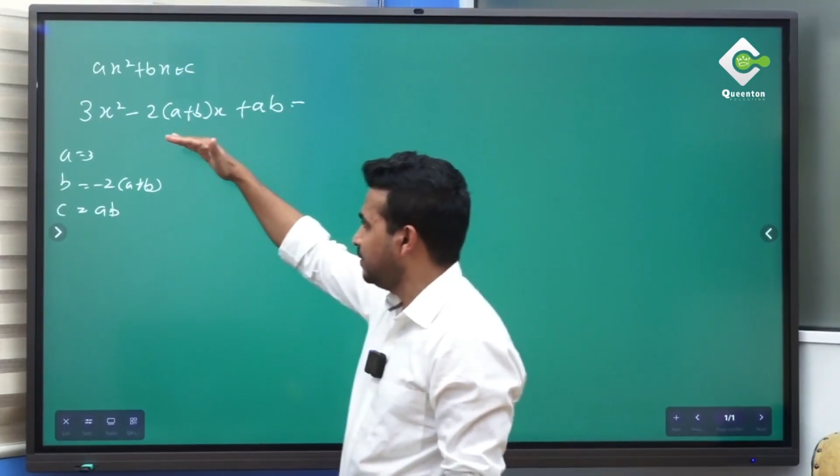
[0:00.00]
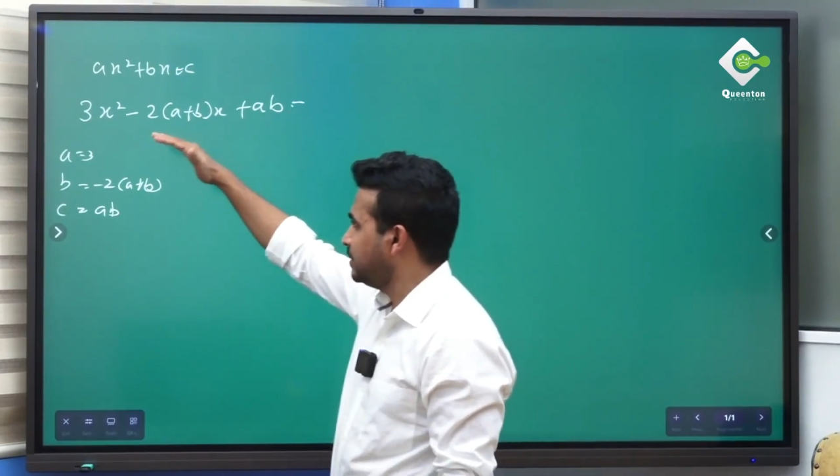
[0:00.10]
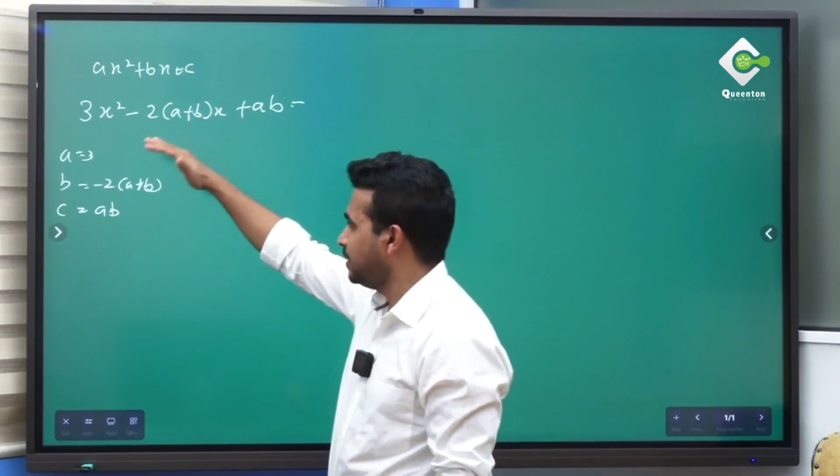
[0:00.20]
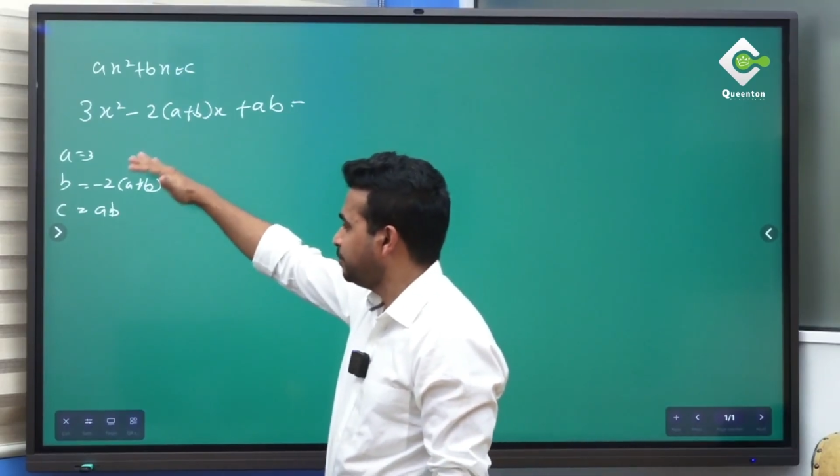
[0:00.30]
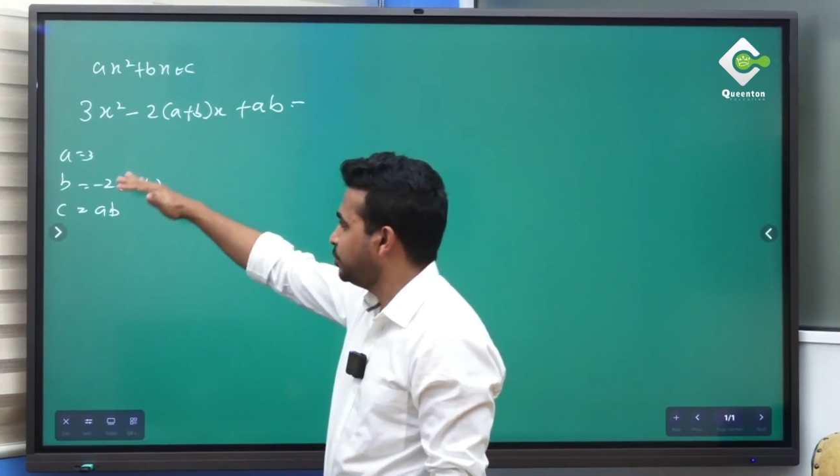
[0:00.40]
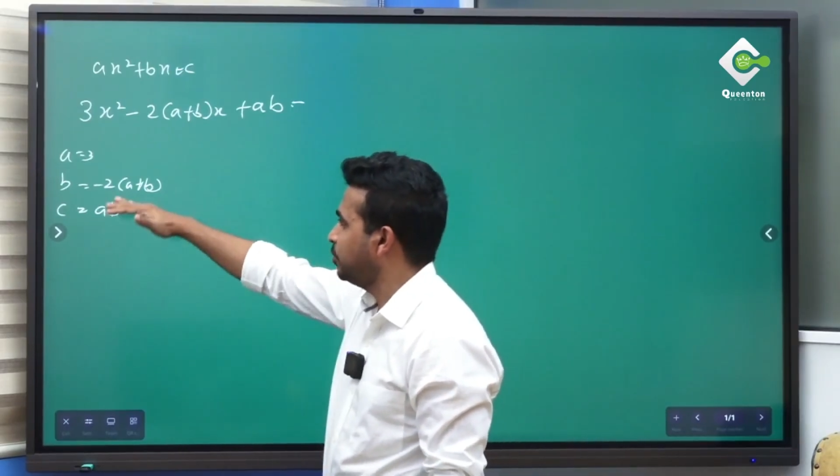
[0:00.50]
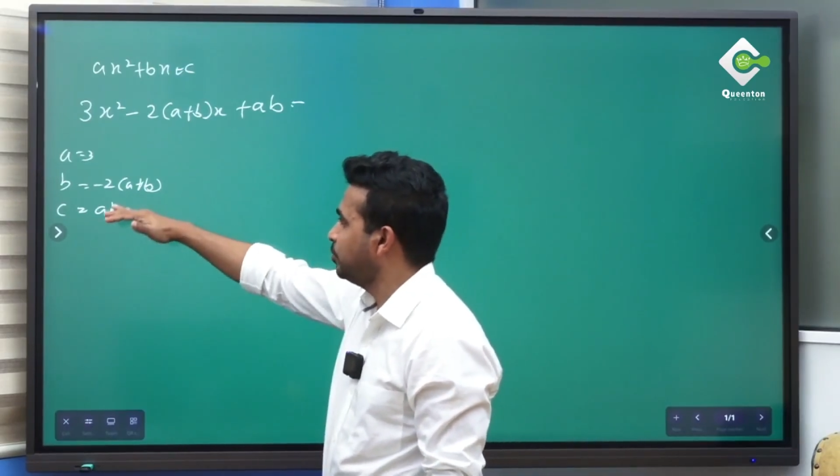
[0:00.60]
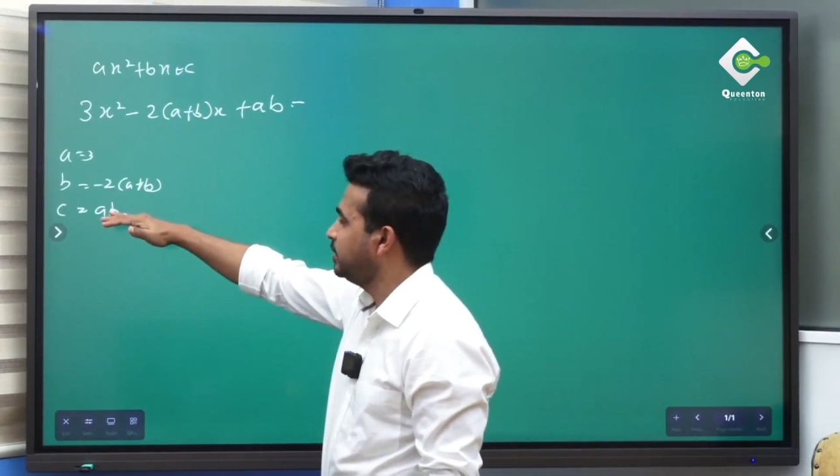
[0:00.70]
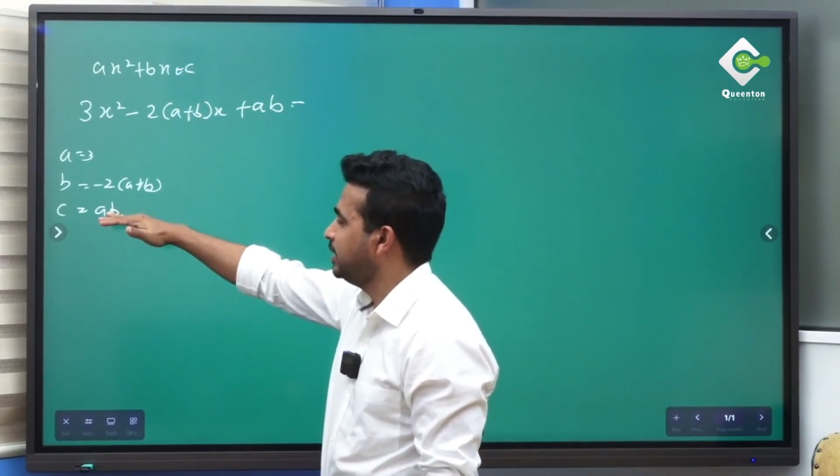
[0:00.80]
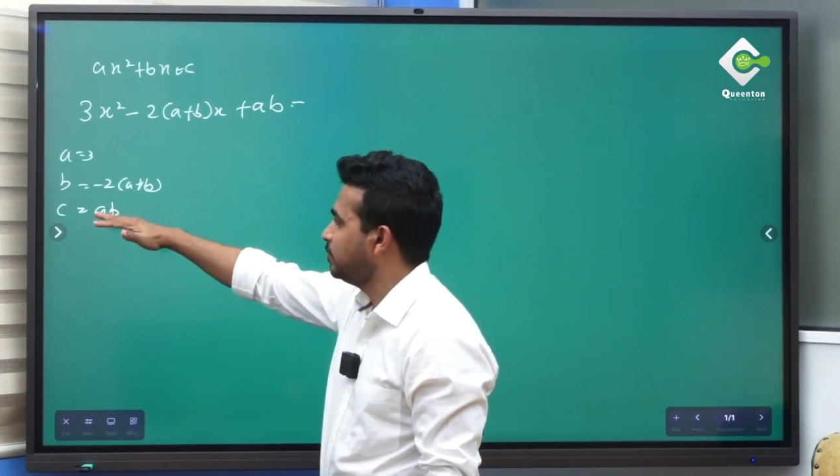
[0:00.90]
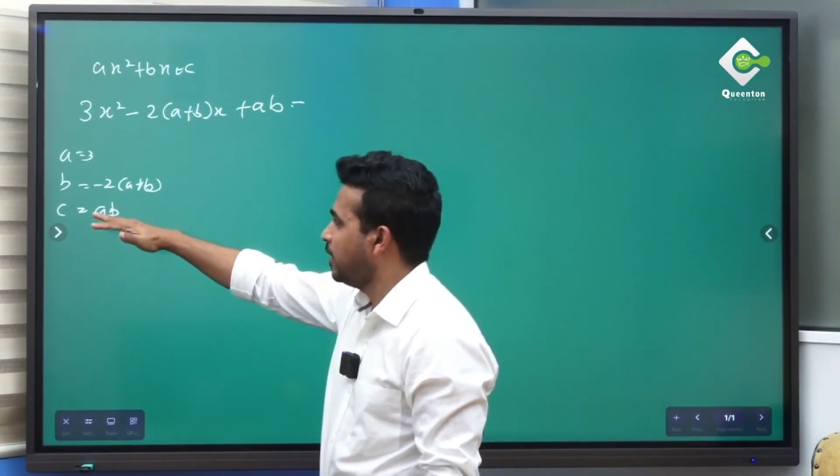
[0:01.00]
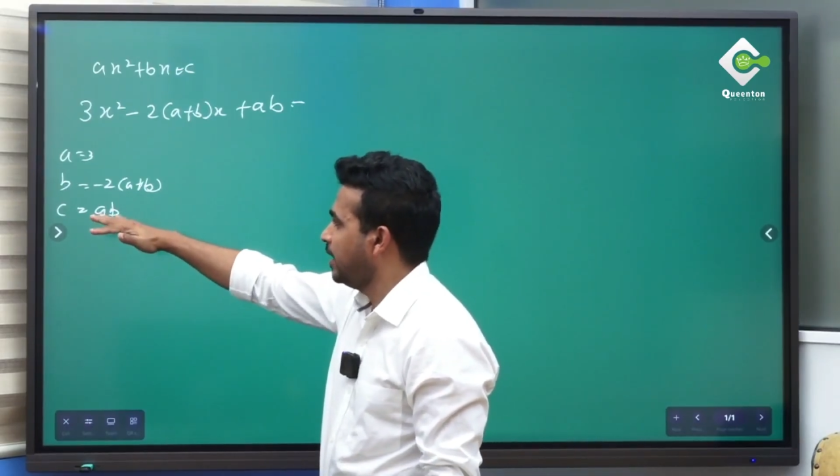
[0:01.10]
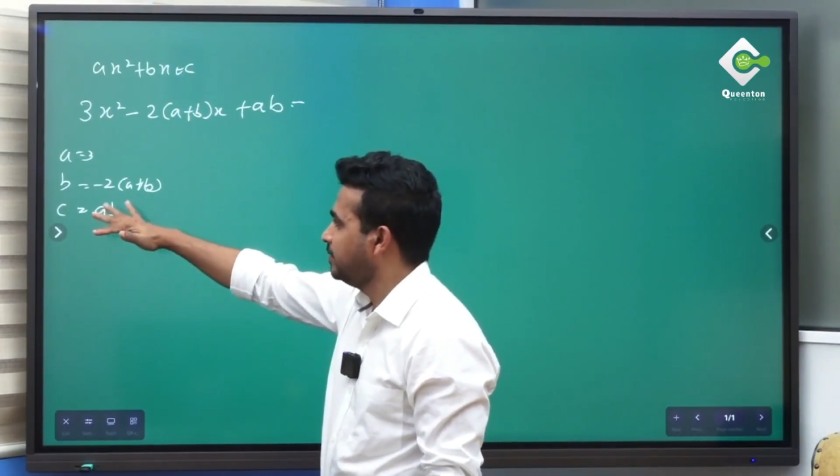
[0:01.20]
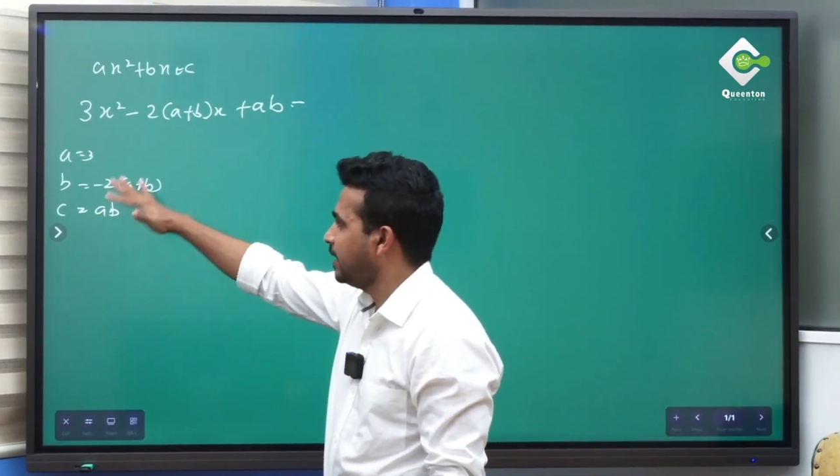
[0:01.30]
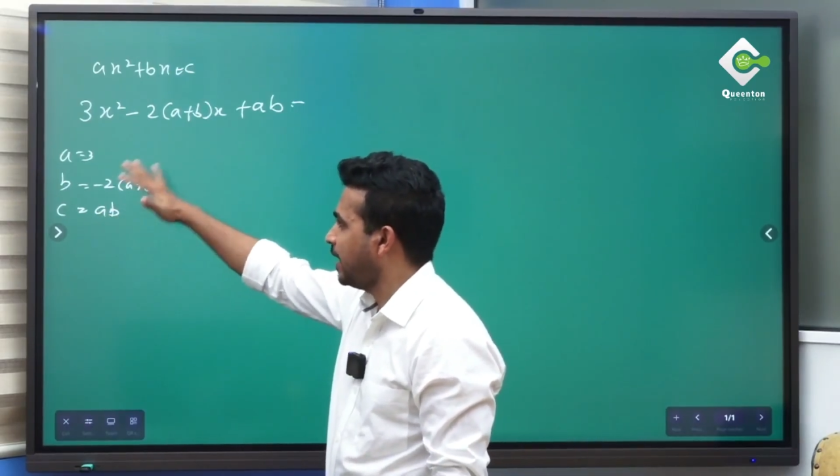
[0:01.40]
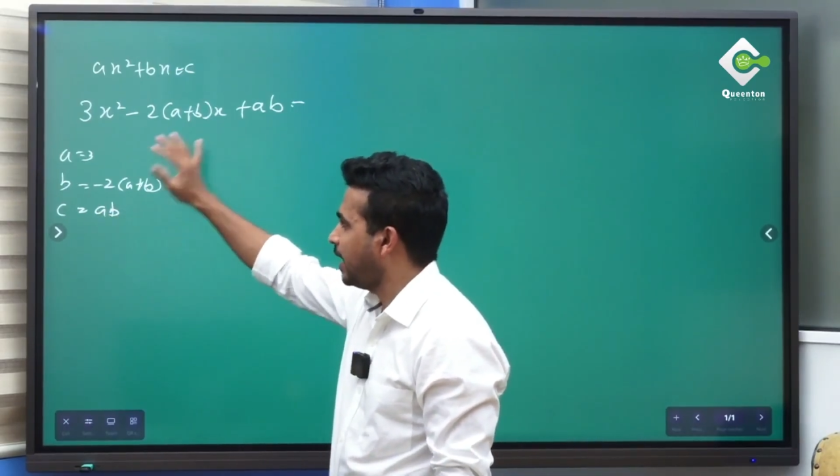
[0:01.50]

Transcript: substitute these values